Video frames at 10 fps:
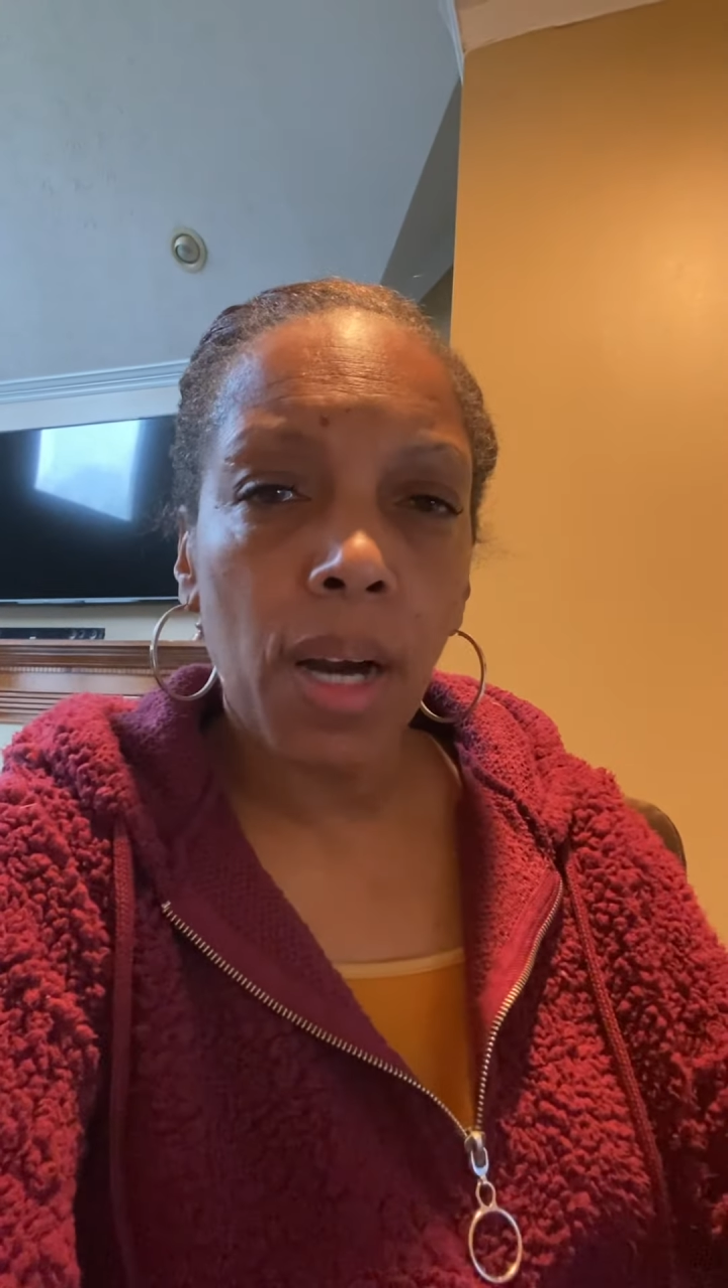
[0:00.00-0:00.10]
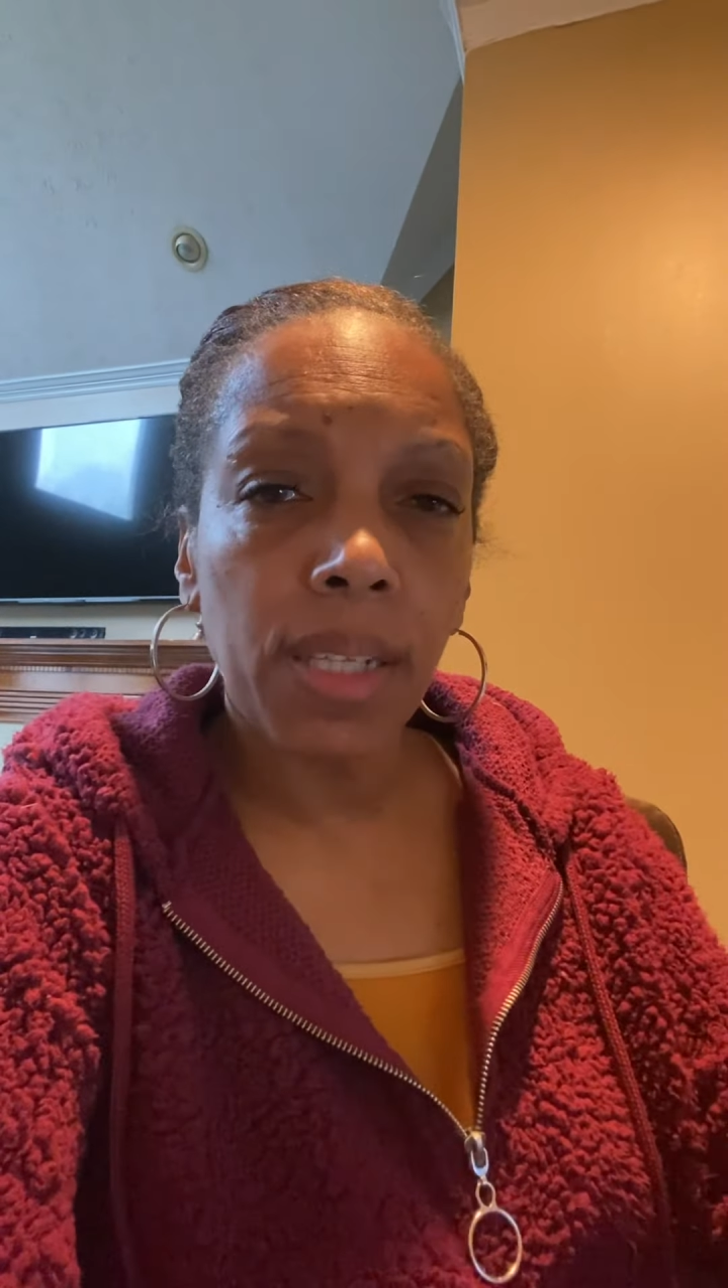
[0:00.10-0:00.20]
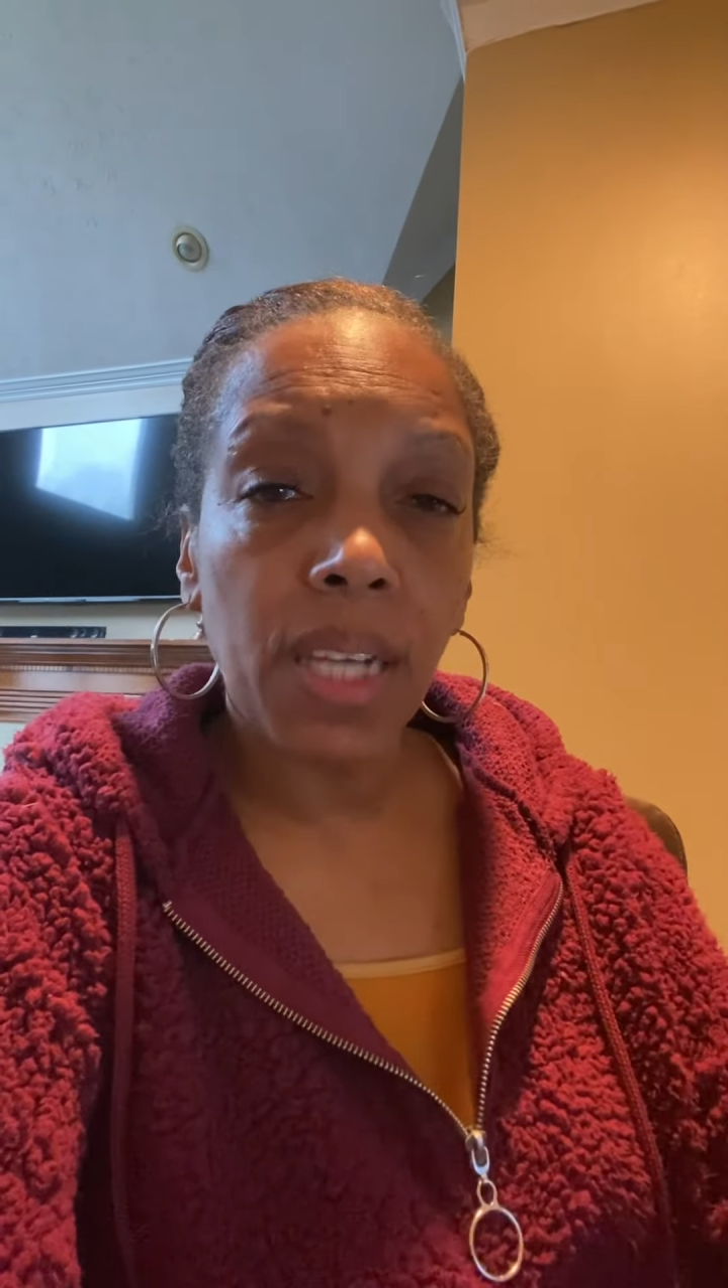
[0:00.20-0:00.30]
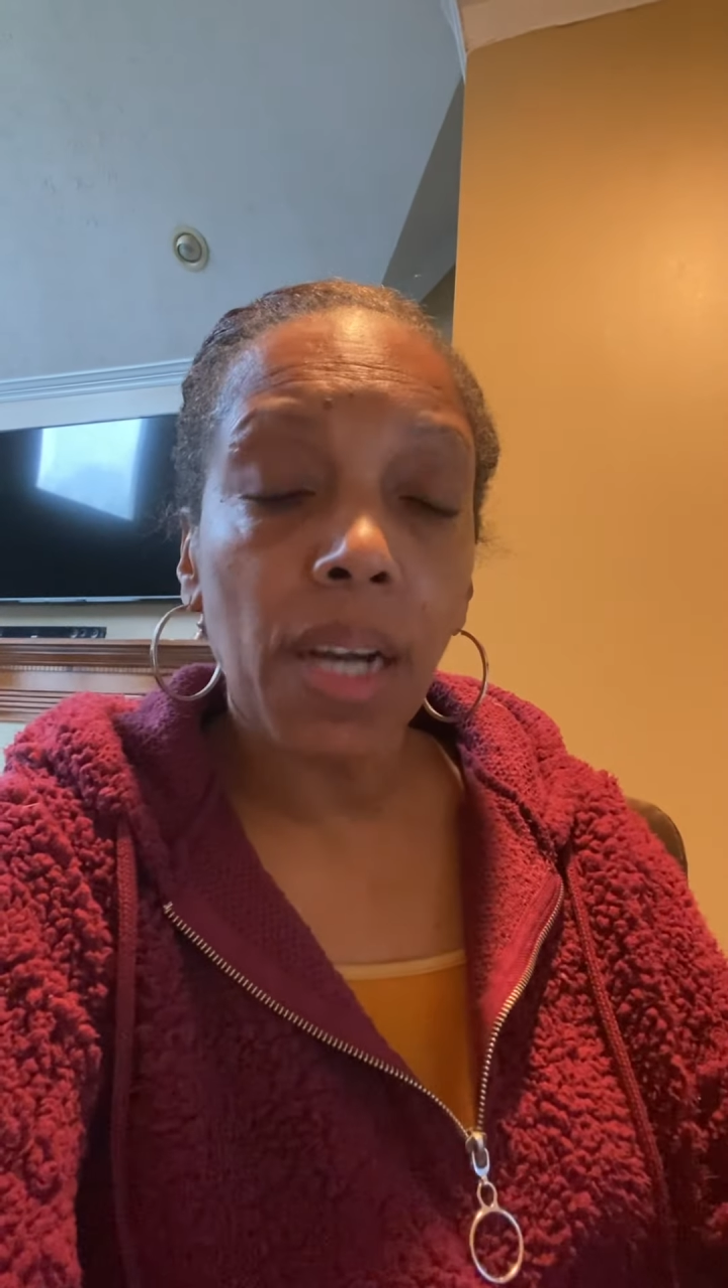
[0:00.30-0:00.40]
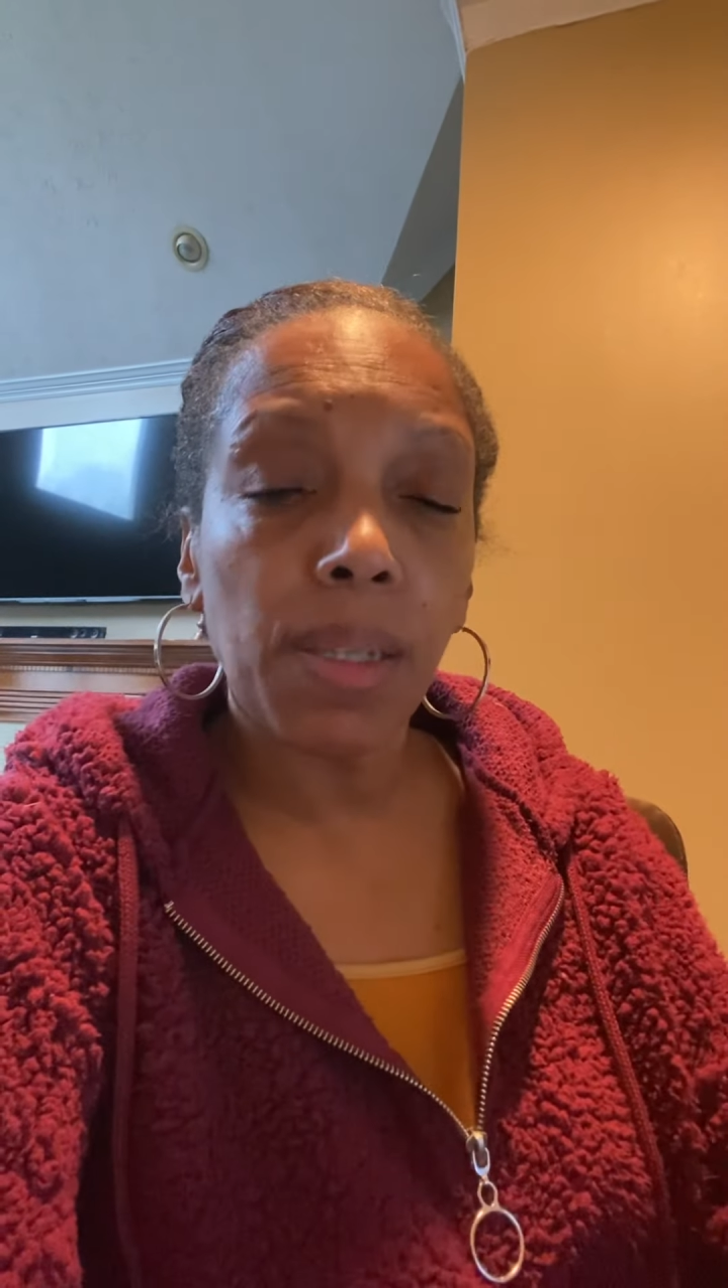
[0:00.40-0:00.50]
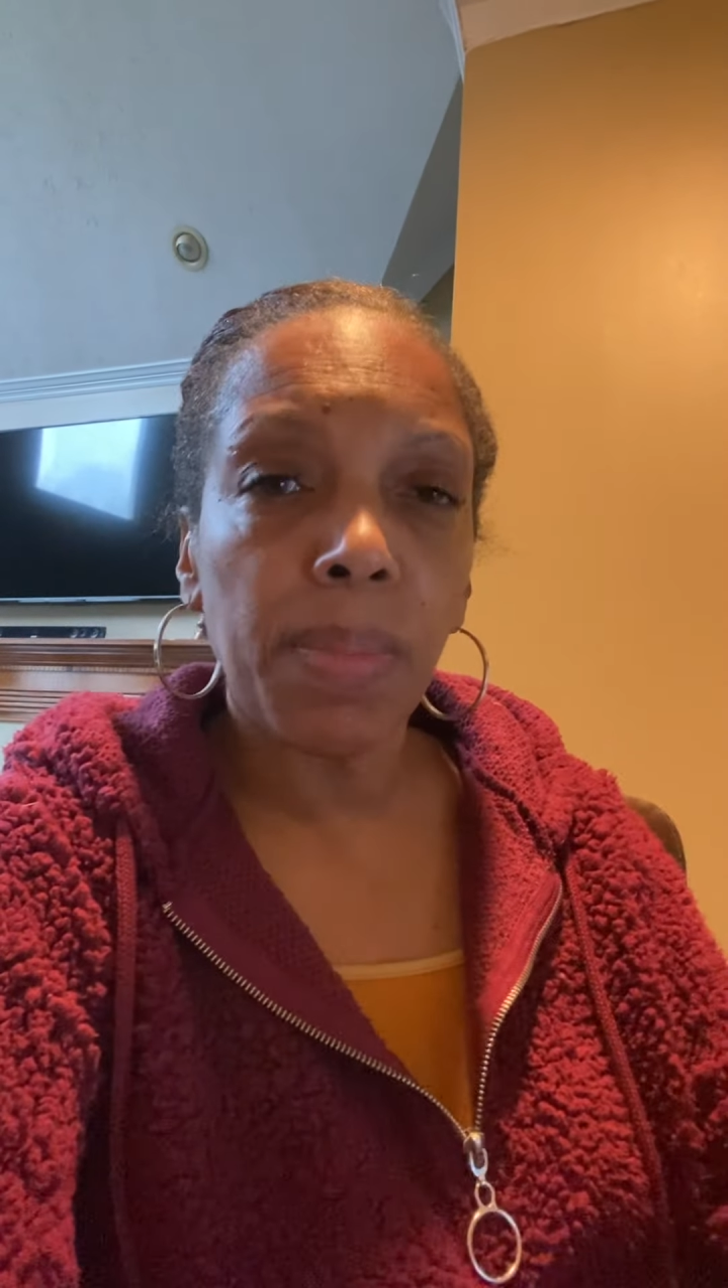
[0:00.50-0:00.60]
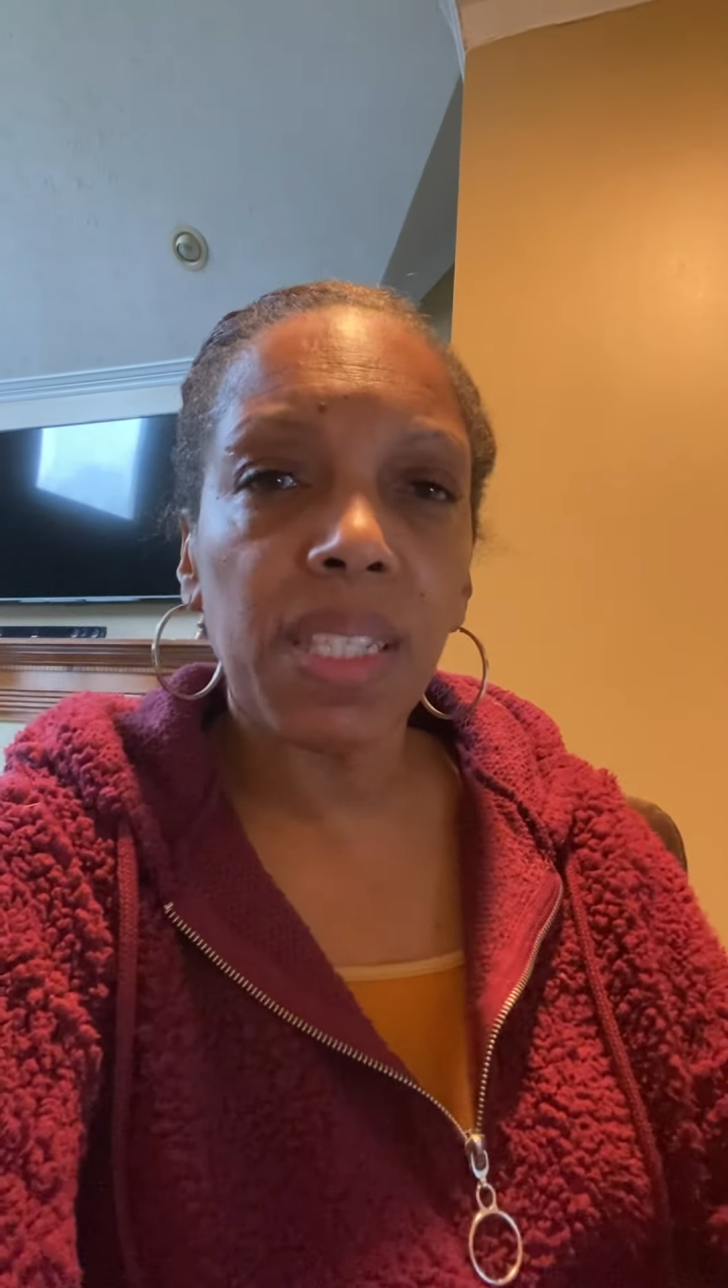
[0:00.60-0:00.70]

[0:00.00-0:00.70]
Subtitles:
documents